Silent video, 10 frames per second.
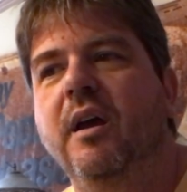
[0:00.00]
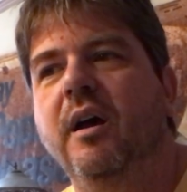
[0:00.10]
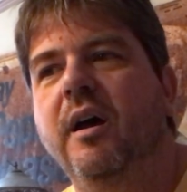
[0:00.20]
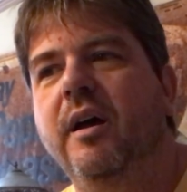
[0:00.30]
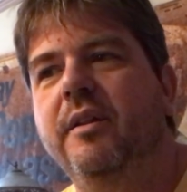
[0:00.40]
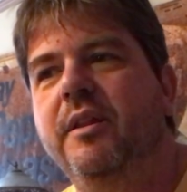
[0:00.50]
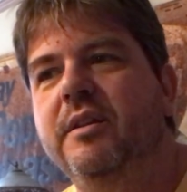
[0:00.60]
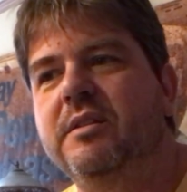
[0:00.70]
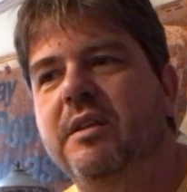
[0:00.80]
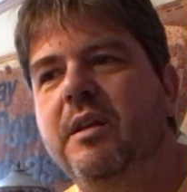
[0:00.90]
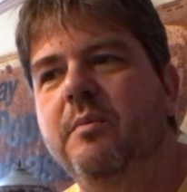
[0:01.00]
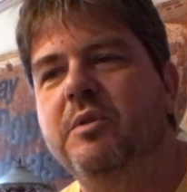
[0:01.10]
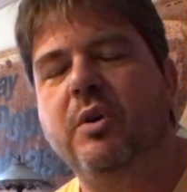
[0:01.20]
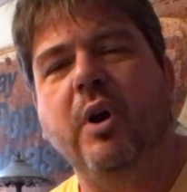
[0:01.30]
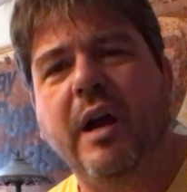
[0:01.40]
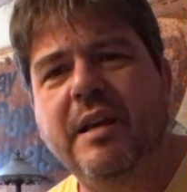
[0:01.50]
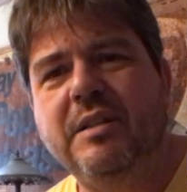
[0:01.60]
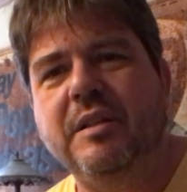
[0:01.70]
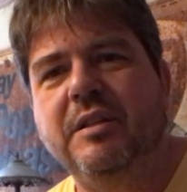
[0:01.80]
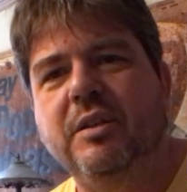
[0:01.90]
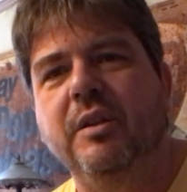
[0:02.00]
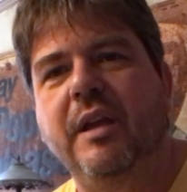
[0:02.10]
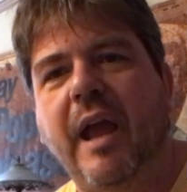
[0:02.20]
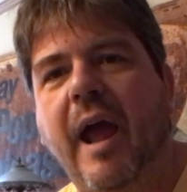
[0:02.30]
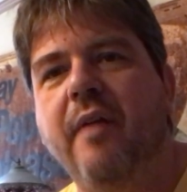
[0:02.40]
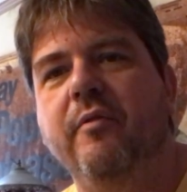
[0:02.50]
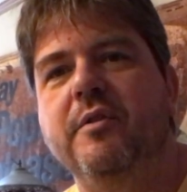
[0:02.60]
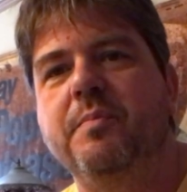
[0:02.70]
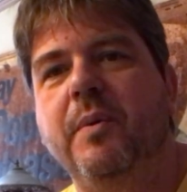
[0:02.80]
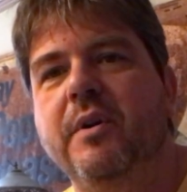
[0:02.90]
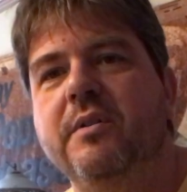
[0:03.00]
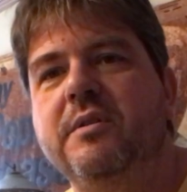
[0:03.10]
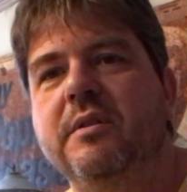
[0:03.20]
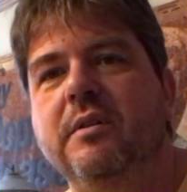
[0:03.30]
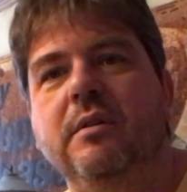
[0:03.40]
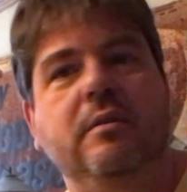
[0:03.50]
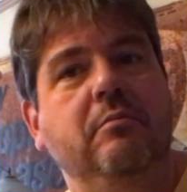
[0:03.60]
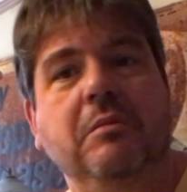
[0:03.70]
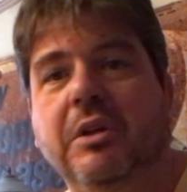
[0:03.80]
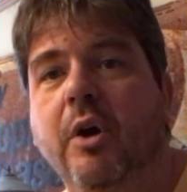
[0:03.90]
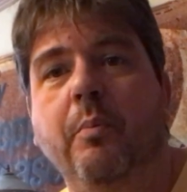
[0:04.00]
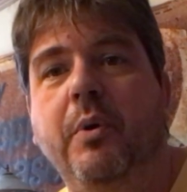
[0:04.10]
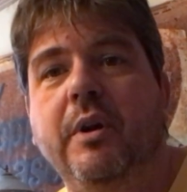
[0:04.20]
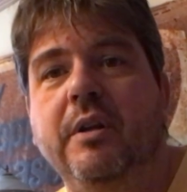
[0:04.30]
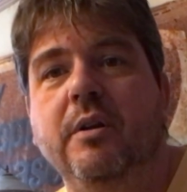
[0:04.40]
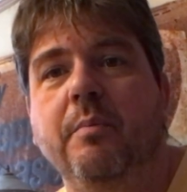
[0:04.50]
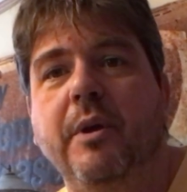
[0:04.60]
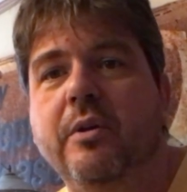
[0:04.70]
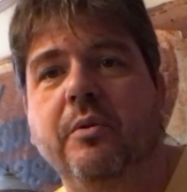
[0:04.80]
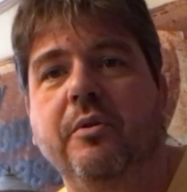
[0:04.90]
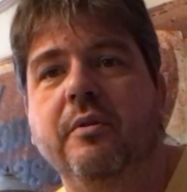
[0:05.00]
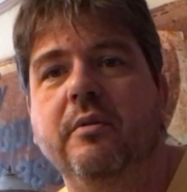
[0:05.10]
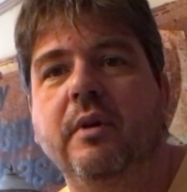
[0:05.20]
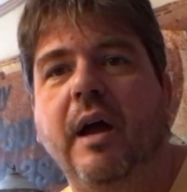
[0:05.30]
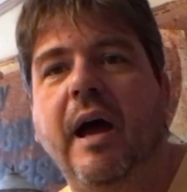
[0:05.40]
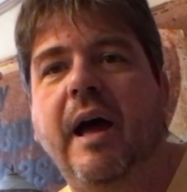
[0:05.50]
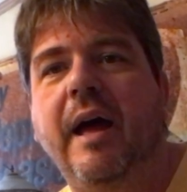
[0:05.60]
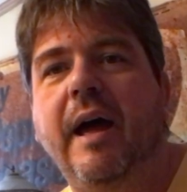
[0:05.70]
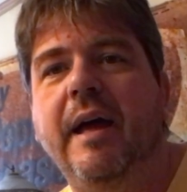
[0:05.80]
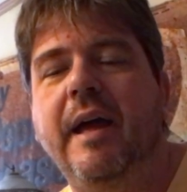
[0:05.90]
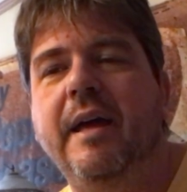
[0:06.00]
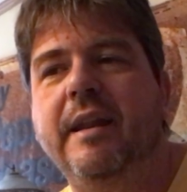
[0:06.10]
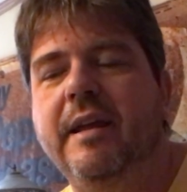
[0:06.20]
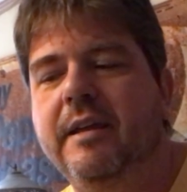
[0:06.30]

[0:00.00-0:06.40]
that seems crazy to the average person, don't put it in your booth. I had